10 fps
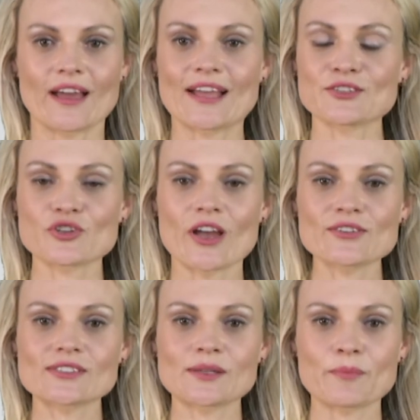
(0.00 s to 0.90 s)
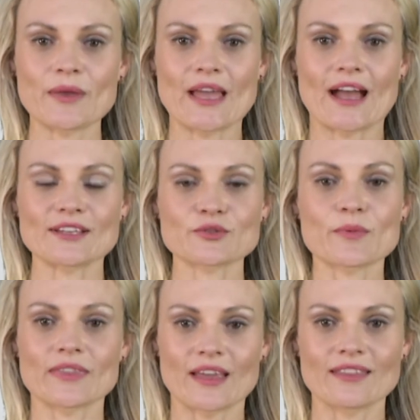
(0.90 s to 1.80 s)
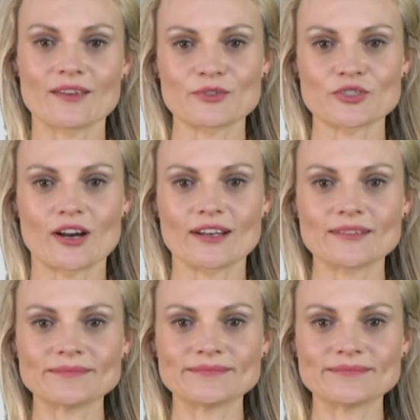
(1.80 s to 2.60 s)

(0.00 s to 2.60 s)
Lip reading: and changes the pH within the vagina.